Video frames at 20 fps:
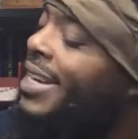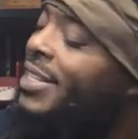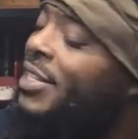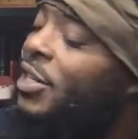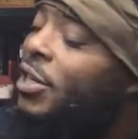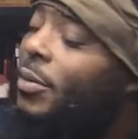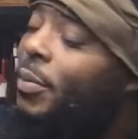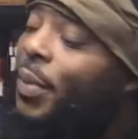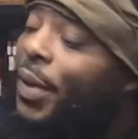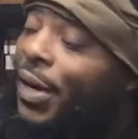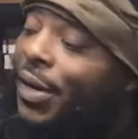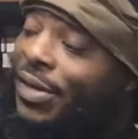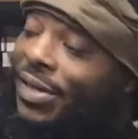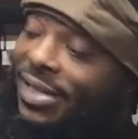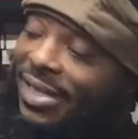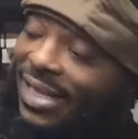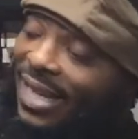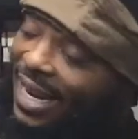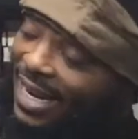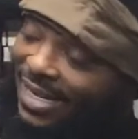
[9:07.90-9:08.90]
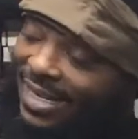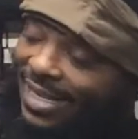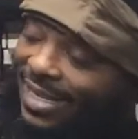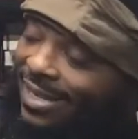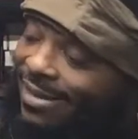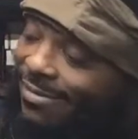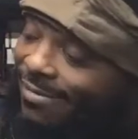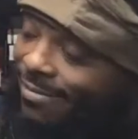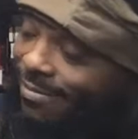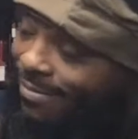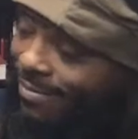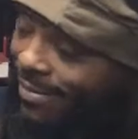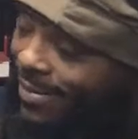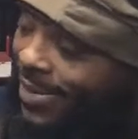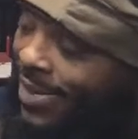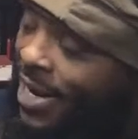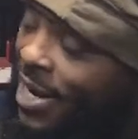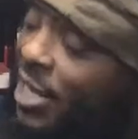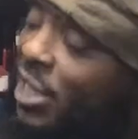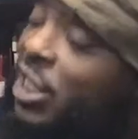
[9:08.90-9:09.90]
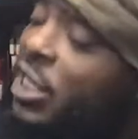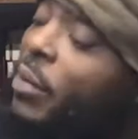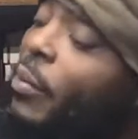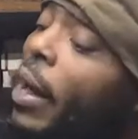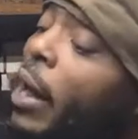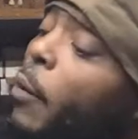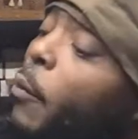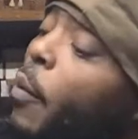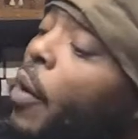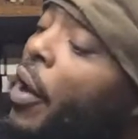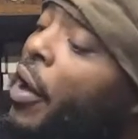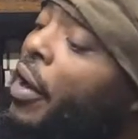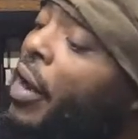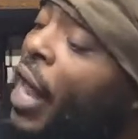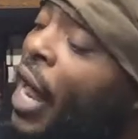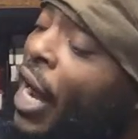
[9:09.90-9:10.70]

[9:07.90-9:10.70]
to appear sexy. She may wear an